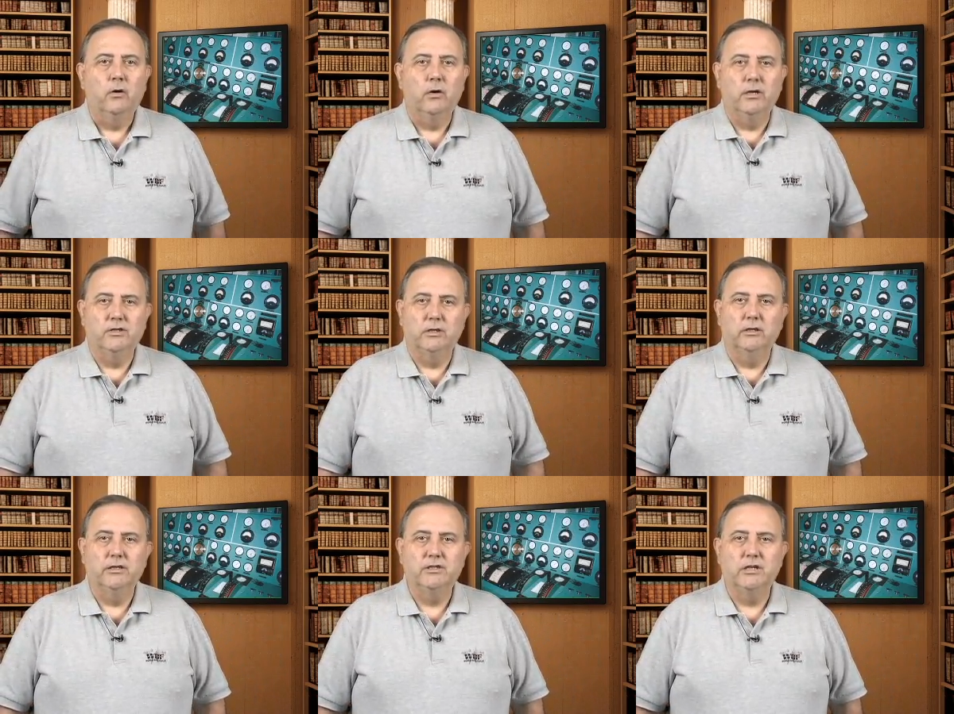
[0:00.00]
or
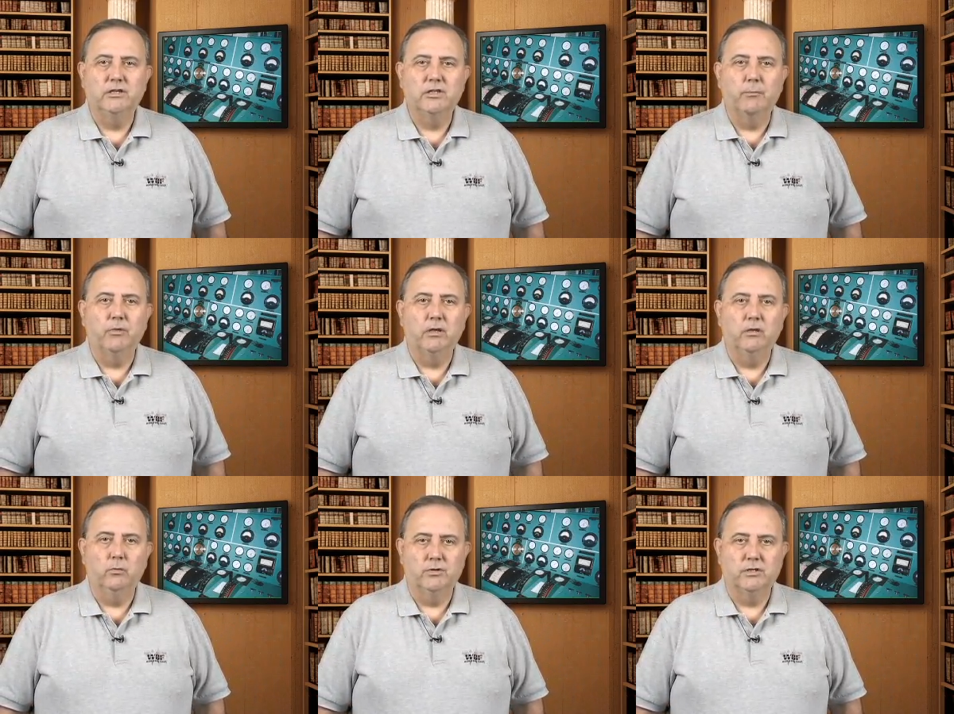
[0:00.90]
instantly see something
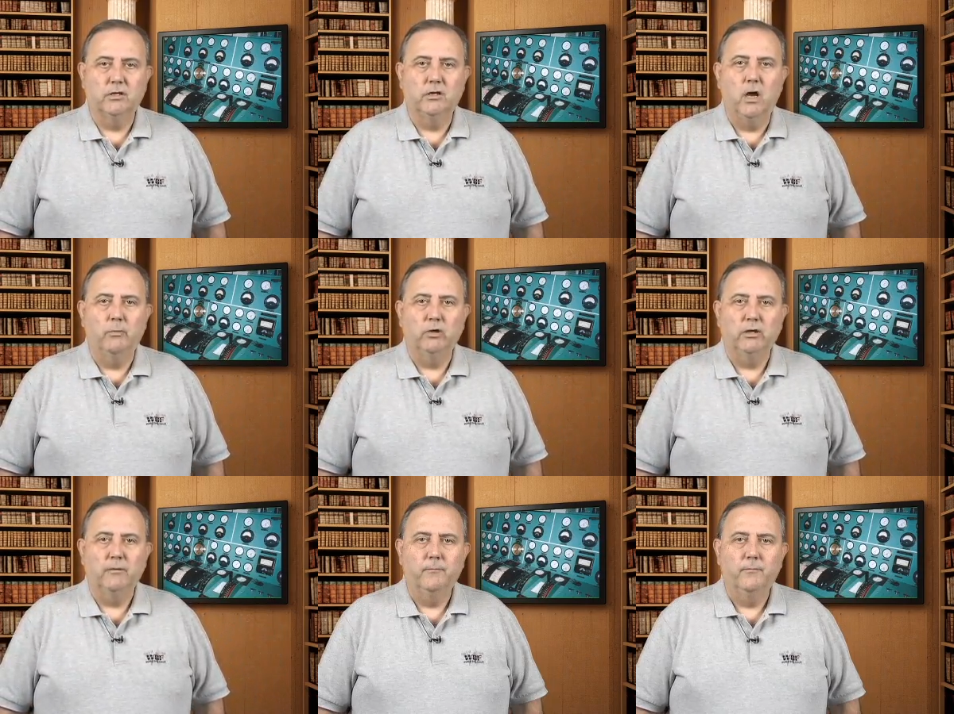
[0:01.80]
that was an
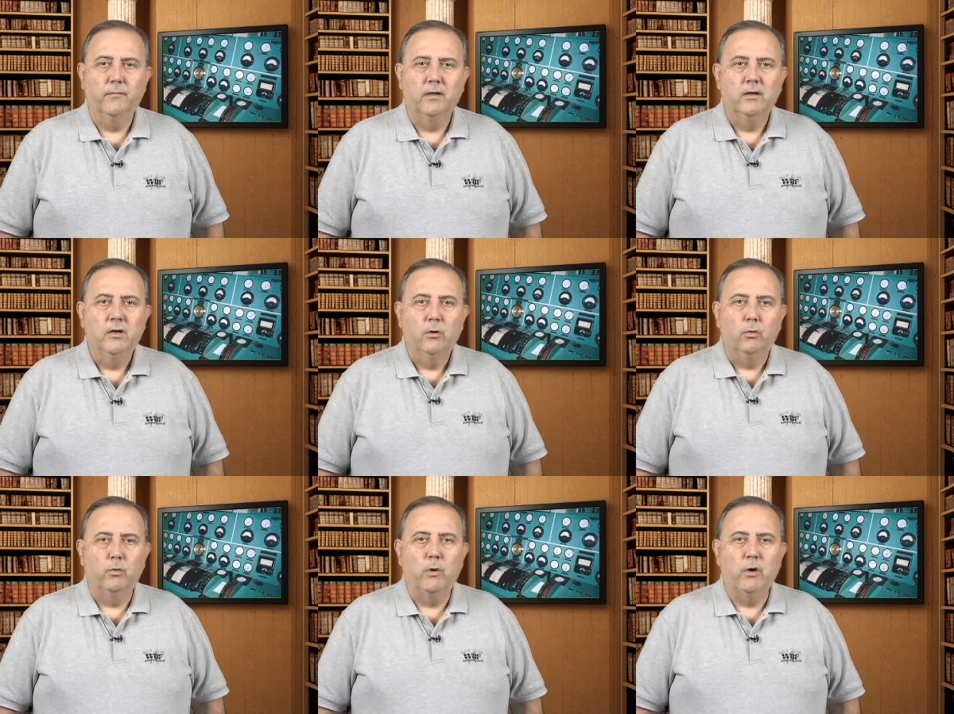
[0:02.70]
anomaly.
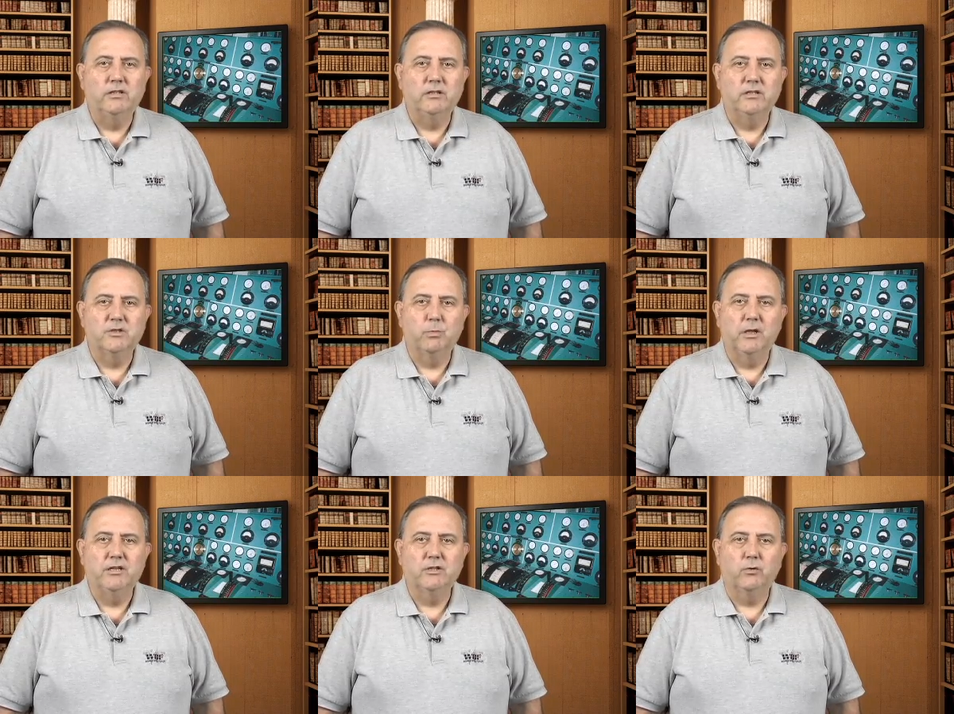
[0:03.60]
When we went to
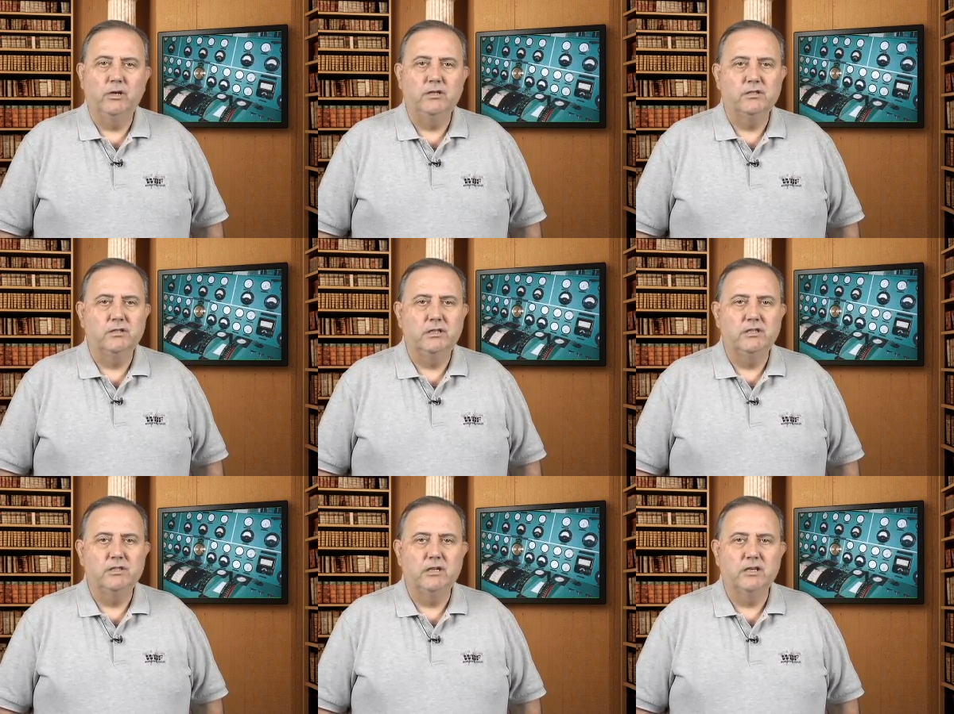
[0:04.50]
display screens and
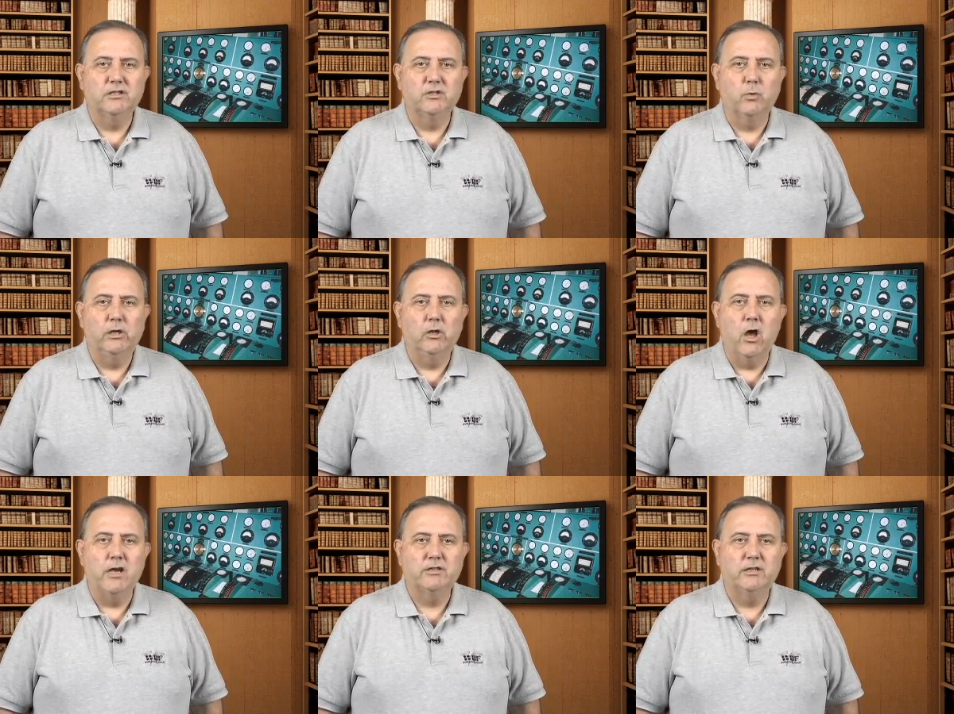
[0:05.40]
DCSs, we
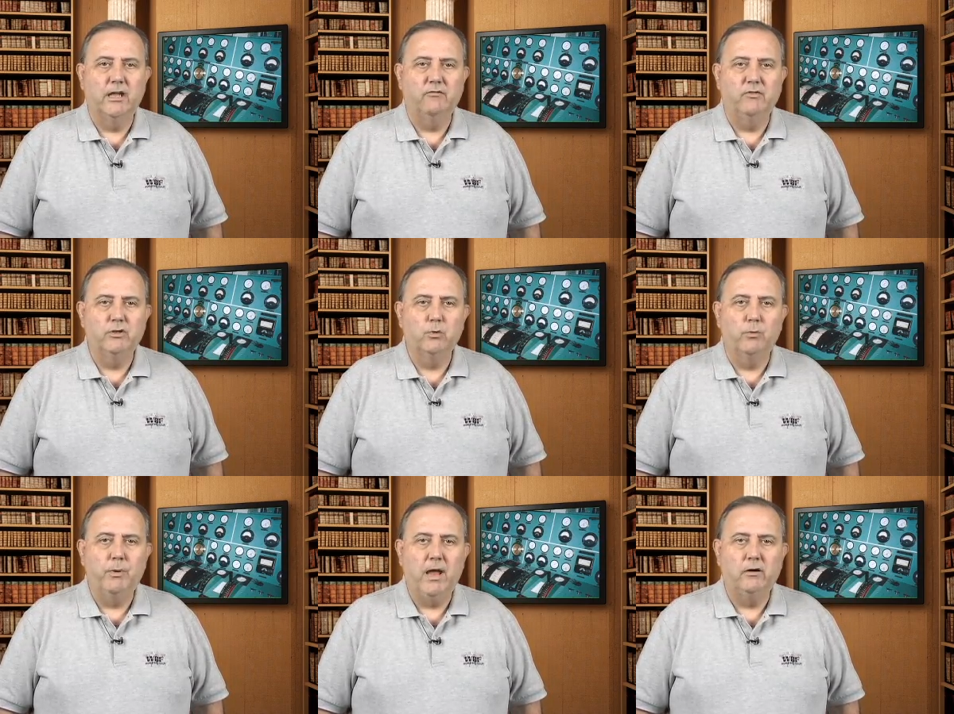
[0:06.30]
lost that
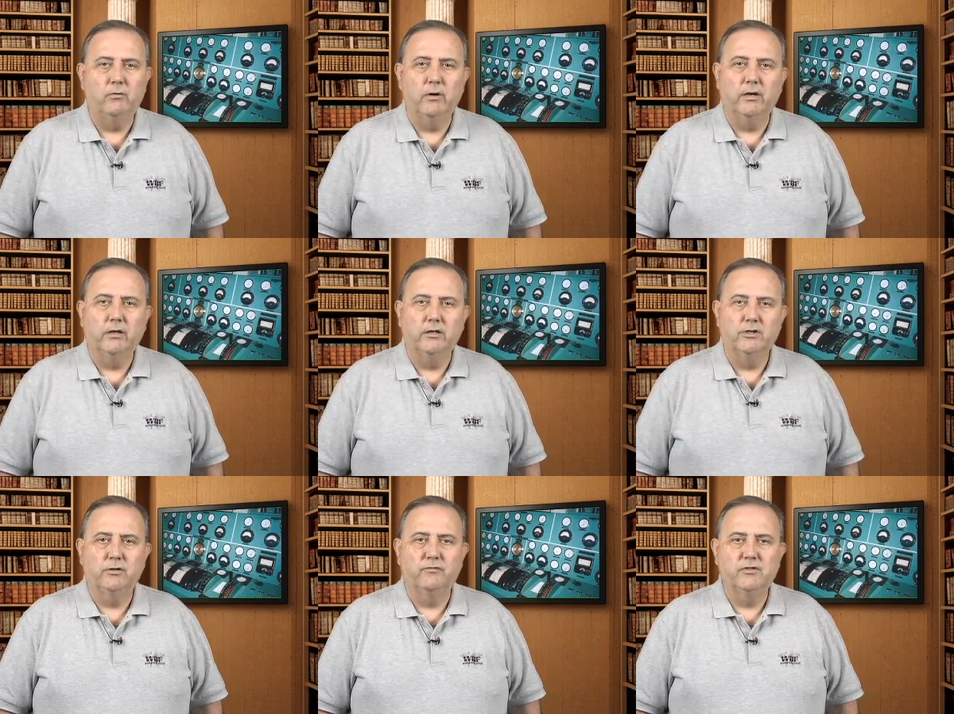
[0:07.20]
visual pattern
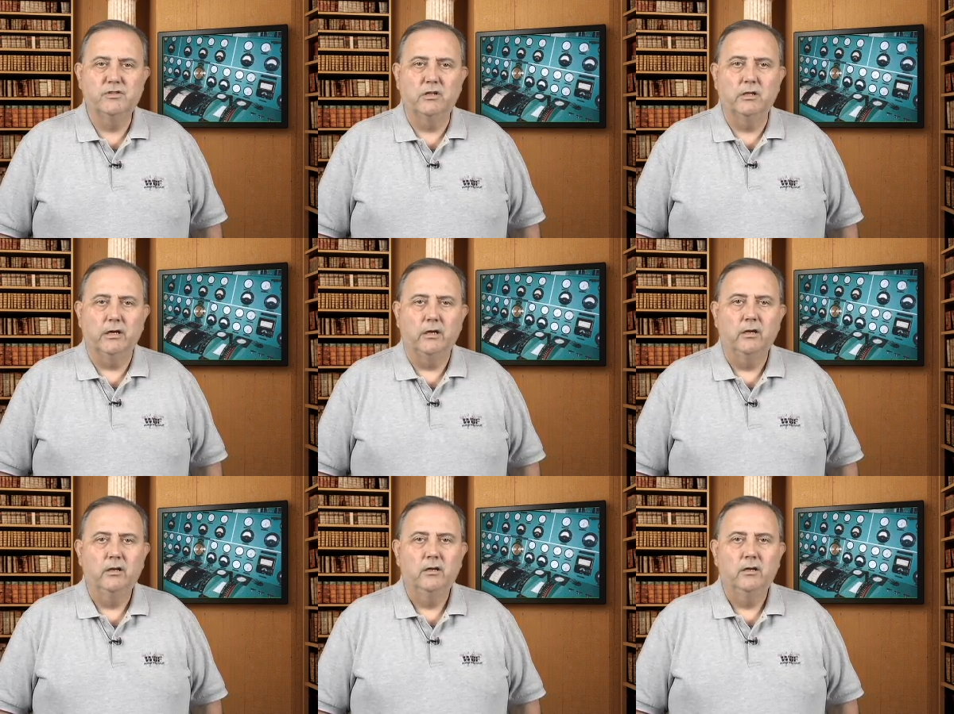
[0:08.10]
recognition facility.